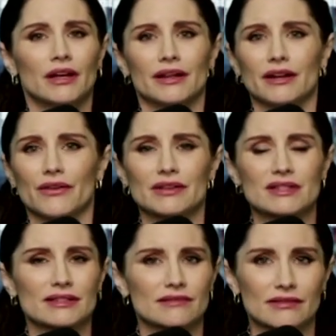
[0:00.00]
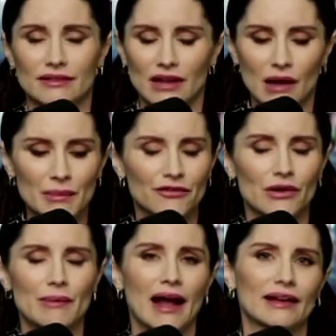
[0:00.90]
This is coming
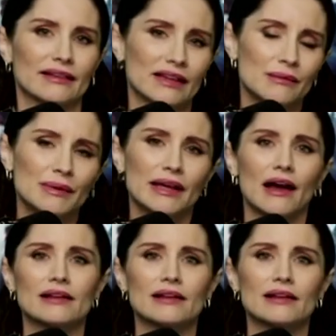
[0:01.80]
from academia,